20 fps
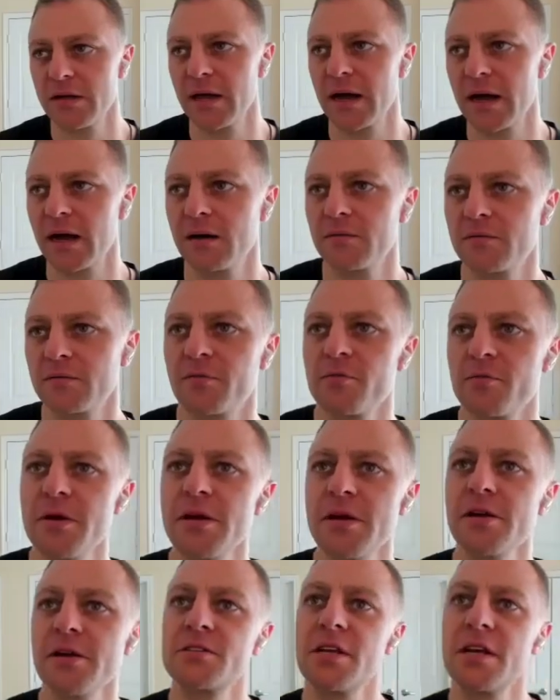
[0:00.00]
yeah, for
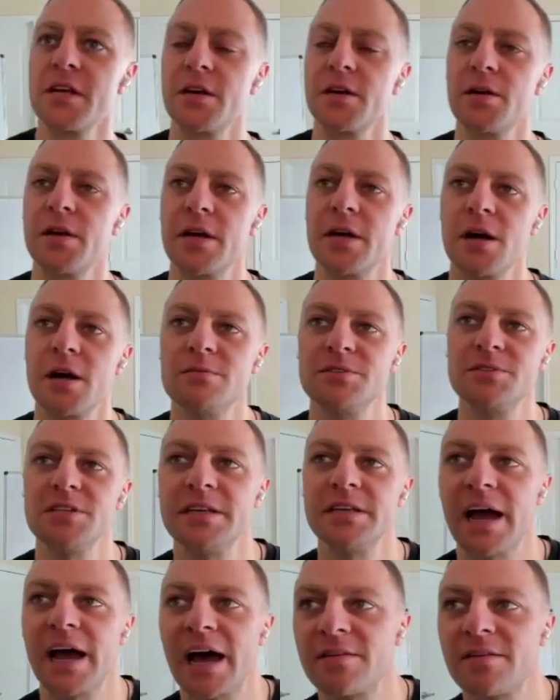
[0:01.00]
me it's like it comes in
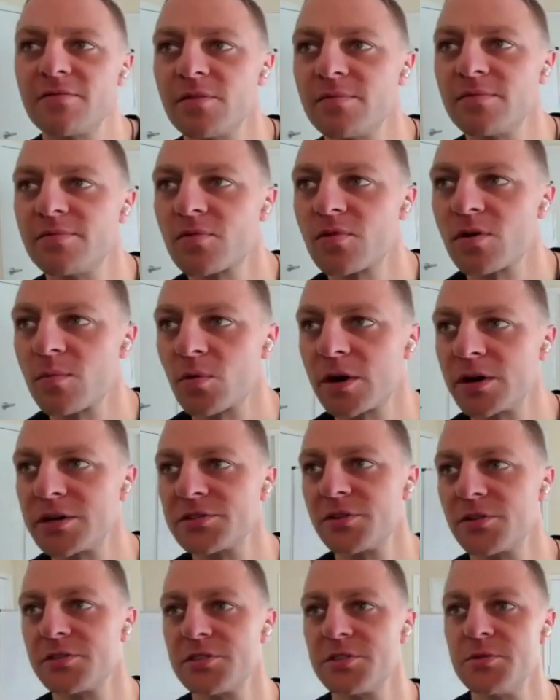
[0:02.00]
the adverb form where I
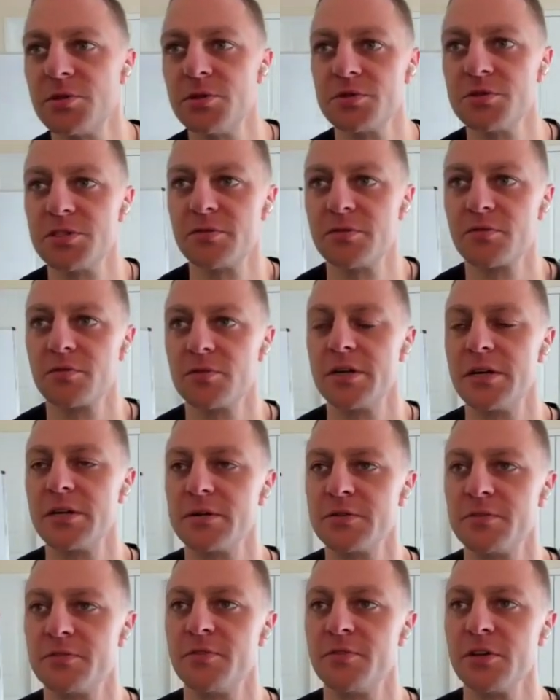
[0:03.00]
start to use different.
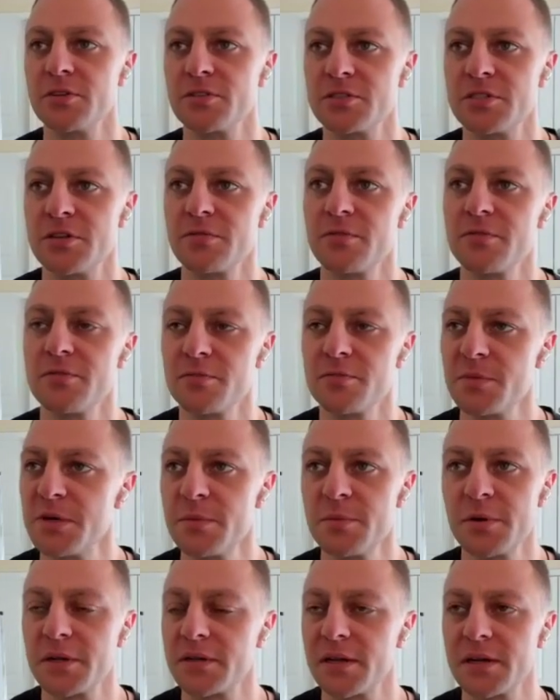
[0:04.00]
It feels different for
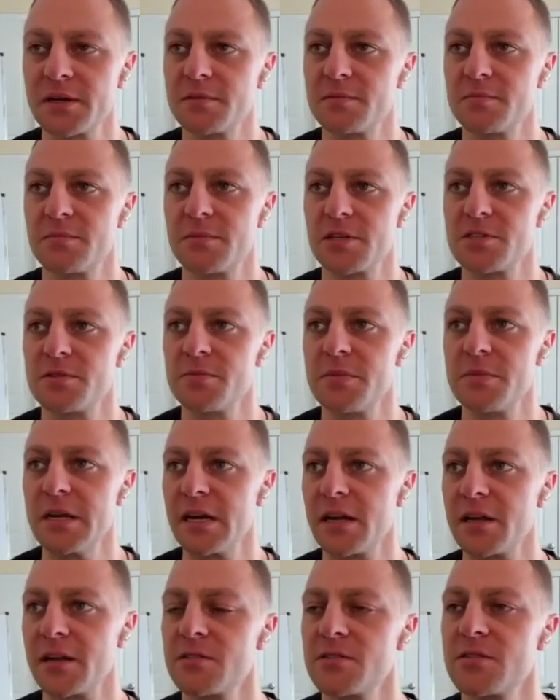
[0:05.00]
me, but that doesn't
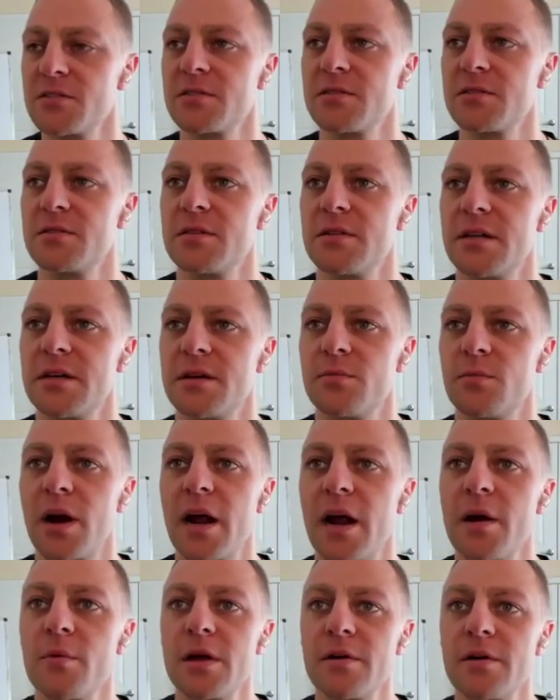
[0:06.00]
mean it is.
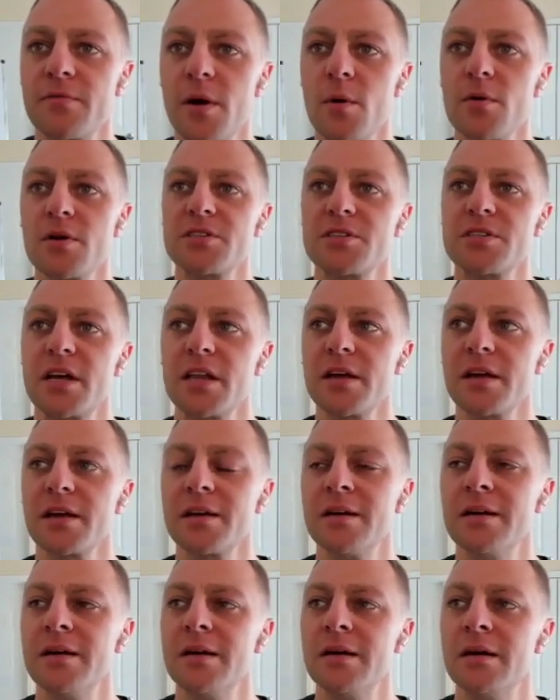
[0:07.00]
When I if I were to say
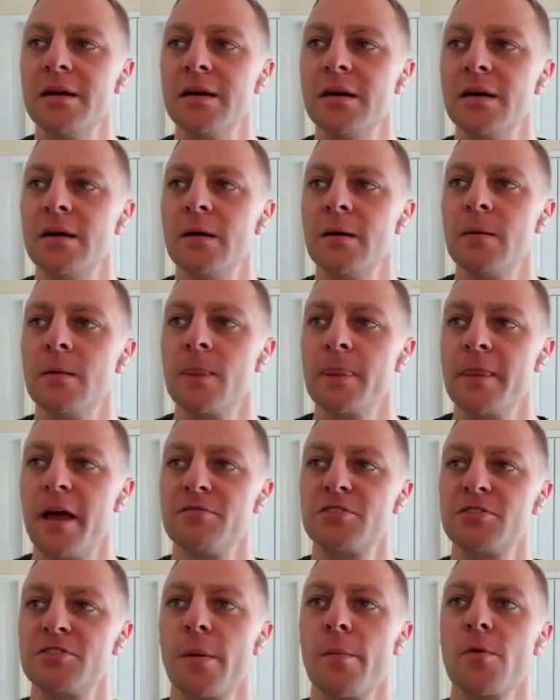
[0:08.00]
like
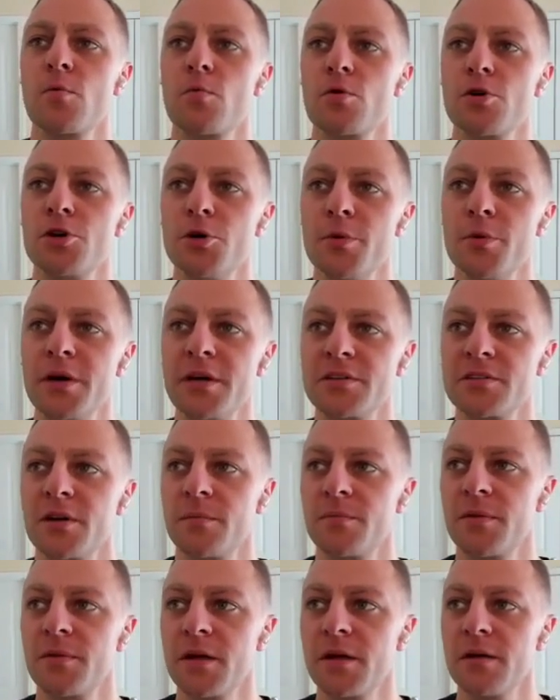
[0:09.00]
if someone were doing
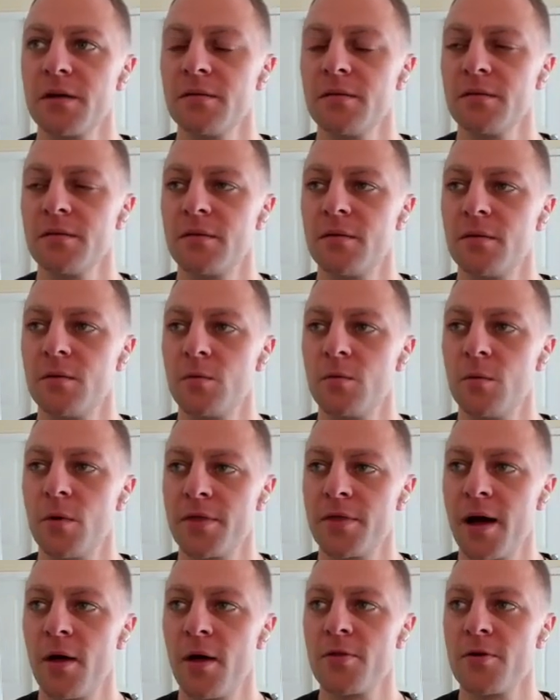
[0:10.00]
something
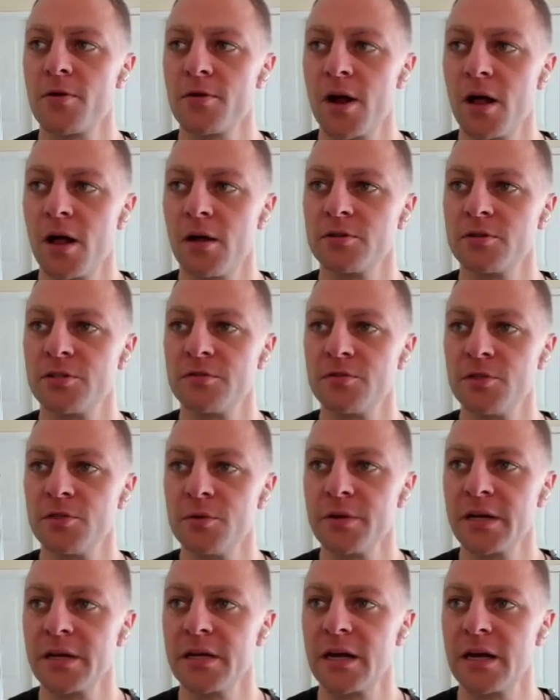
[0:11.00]
without their knowledge of
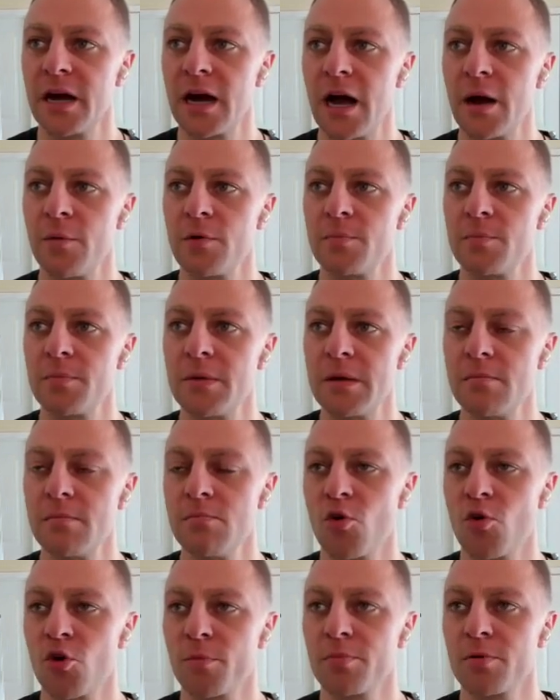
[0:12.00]
doing it, I would be
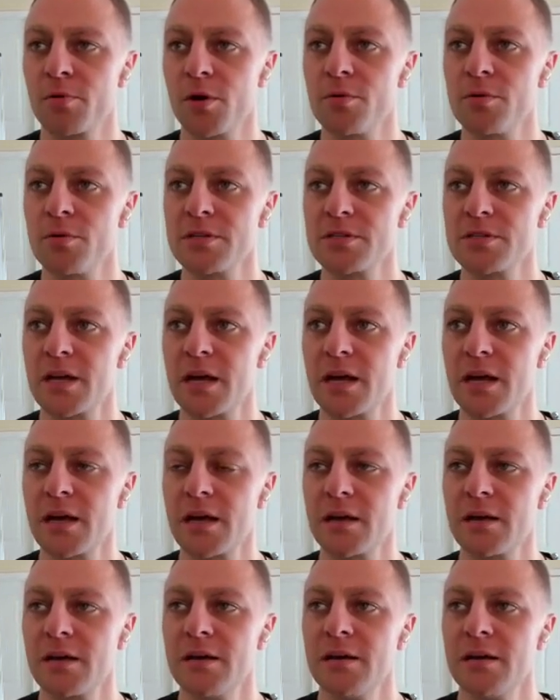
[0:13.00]
more prone to
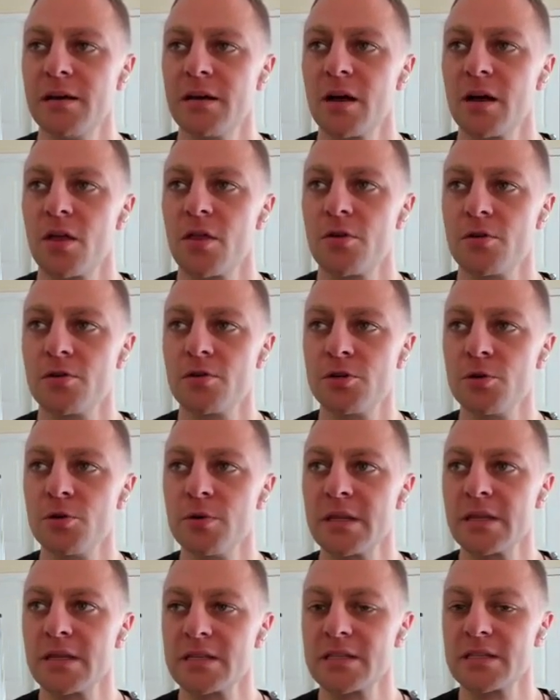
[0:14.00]
say they're
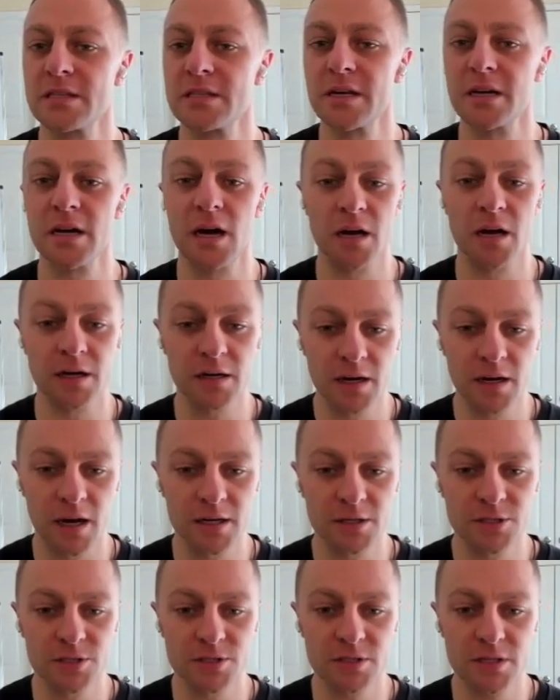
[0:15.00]
doing this thing
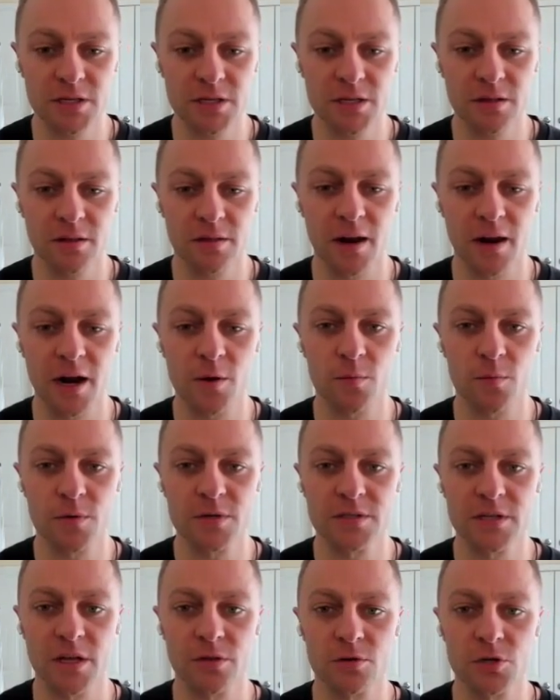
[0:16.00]
unconsciously than I
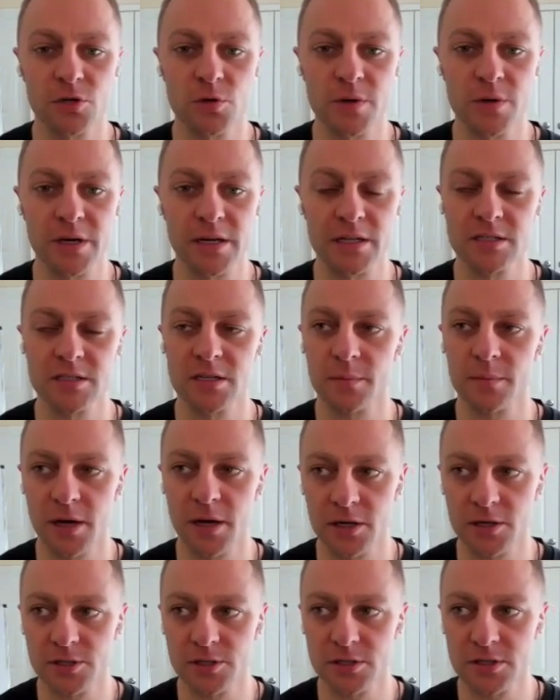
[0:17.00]
would say they're doing it
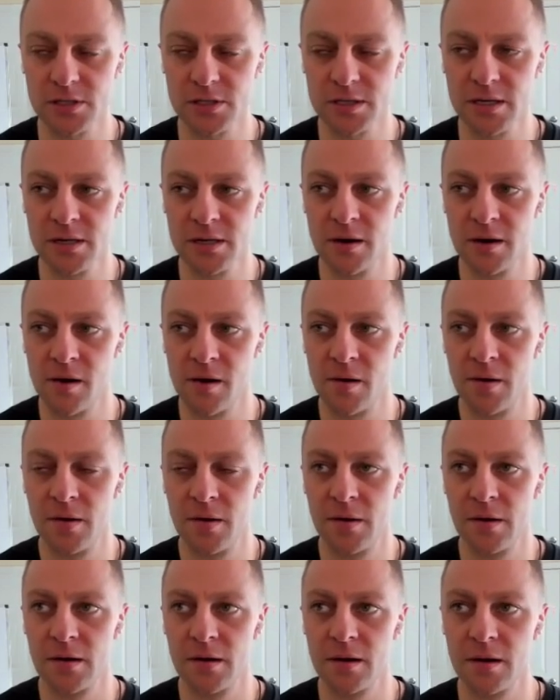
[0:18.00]
subconsciously.
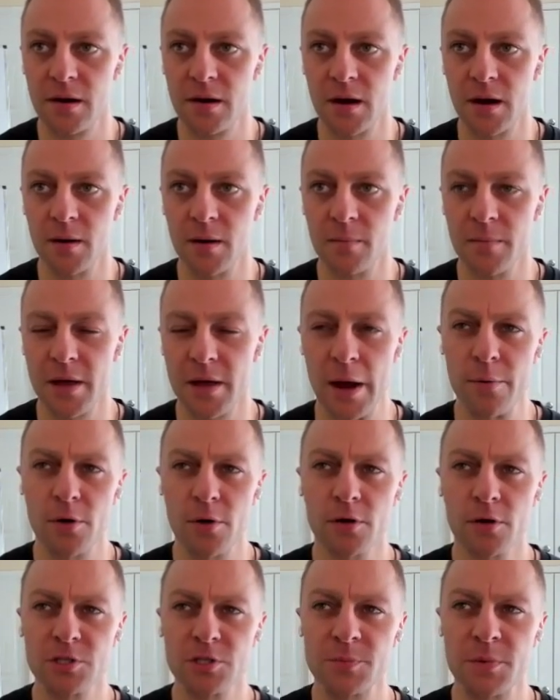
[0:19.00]
And I
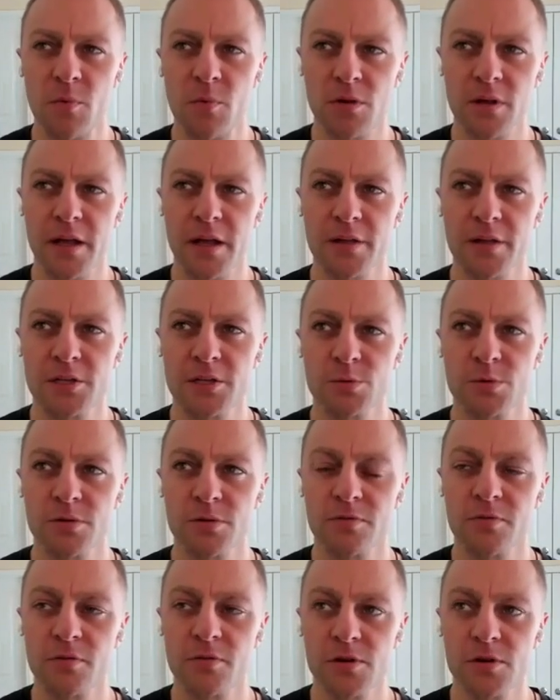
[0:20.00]
would also be more likely to
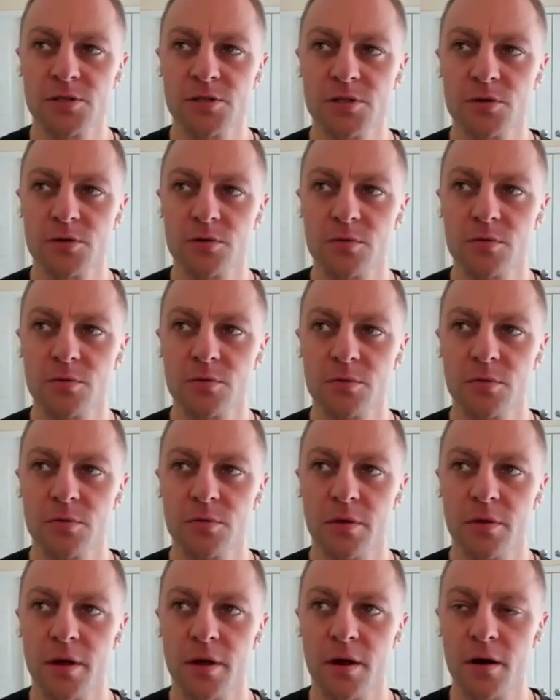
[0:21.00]
refer to
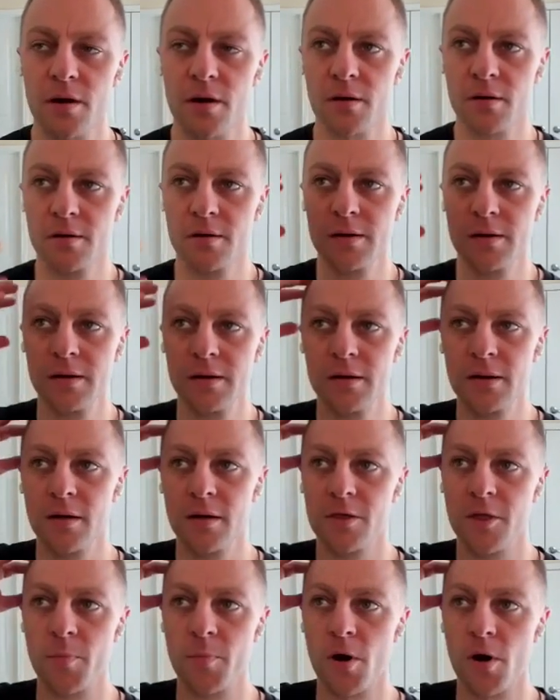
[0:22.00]
the
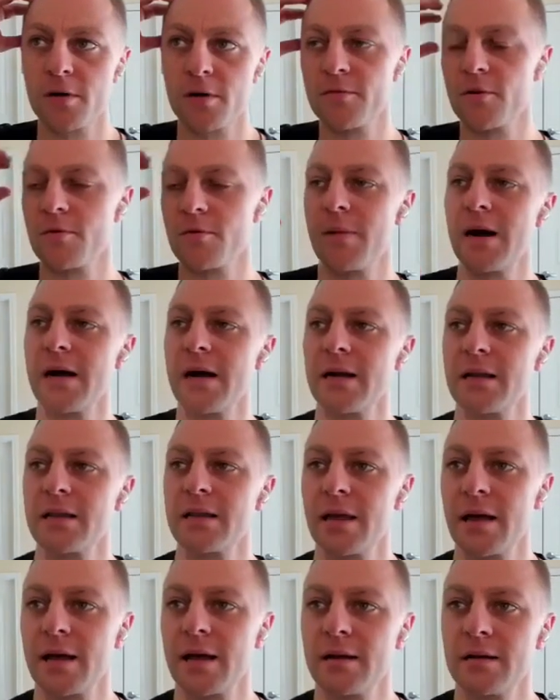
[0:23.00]
part of their
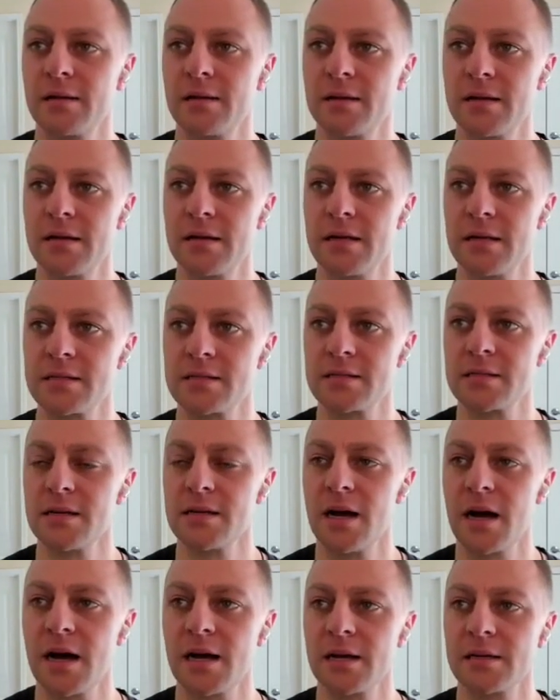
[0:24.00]
mind that is
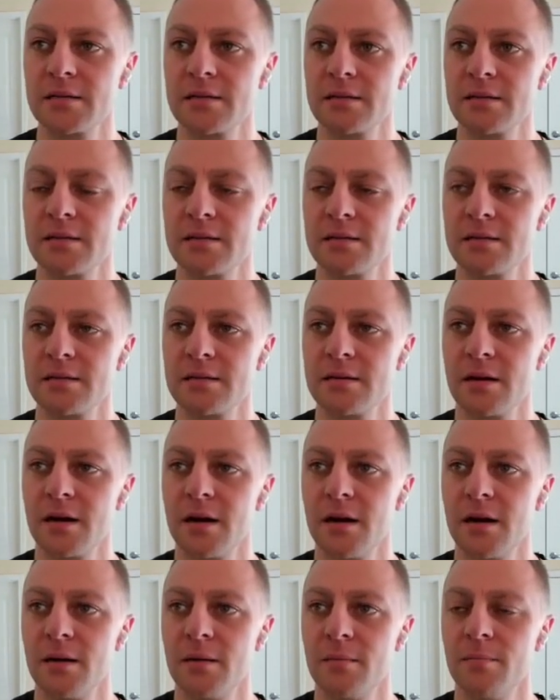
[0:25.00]
not
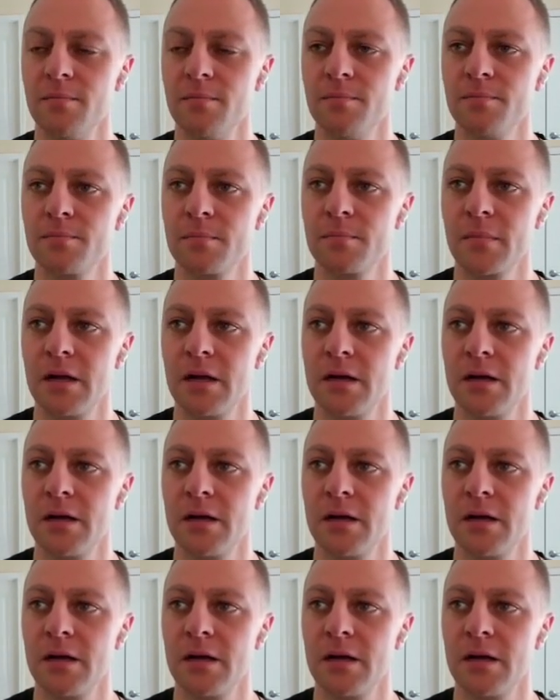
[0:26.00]
doing